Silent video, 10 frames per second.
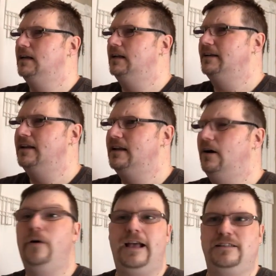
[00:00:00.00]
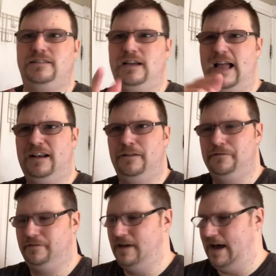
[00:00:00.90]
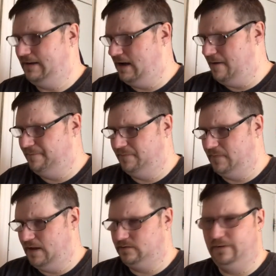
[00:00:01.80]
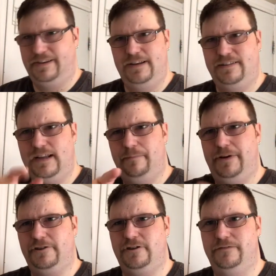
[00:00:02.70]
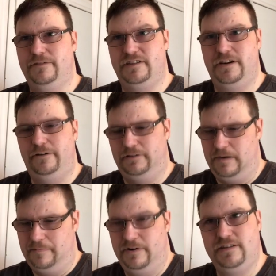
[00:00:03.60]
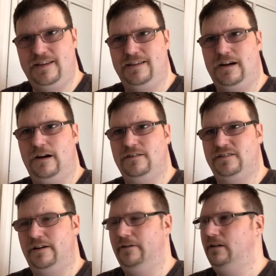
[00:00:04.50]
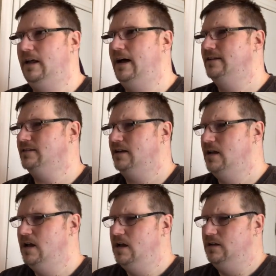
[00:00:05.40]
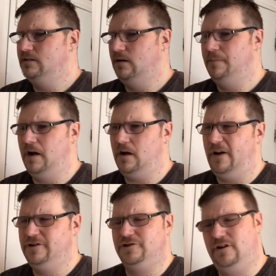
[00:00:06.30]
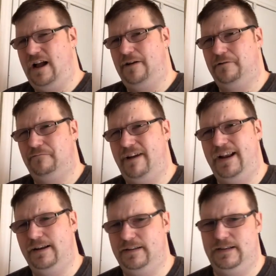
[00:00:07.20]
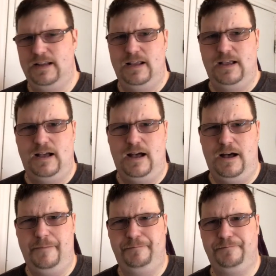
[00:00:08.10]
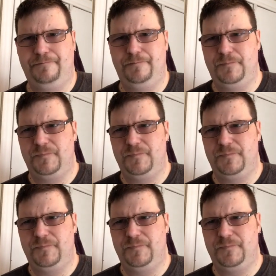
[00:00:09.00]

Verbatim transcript: I did, oh yes, I had another thought. Um, so I did take a picture of the serial number because these are serialized. So I'm not quite sure how to read it. Um,